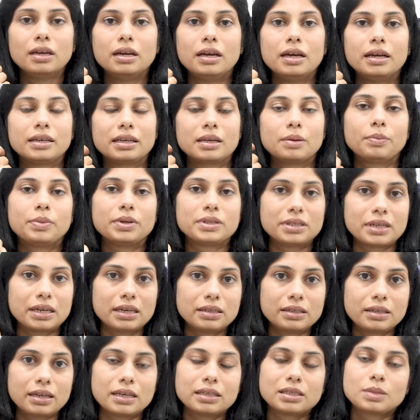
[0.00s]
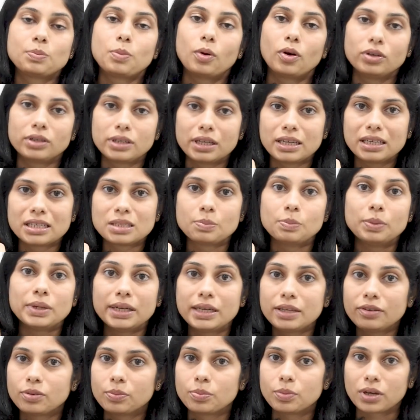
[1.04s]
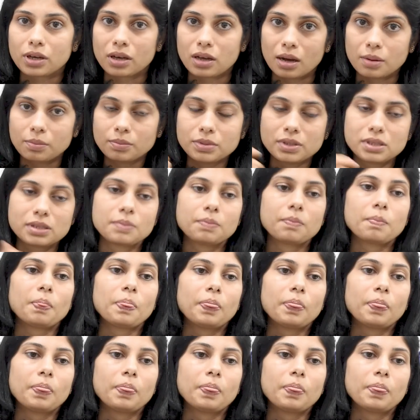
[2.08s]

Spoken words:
It can present as spontaneous bleeding from the gums.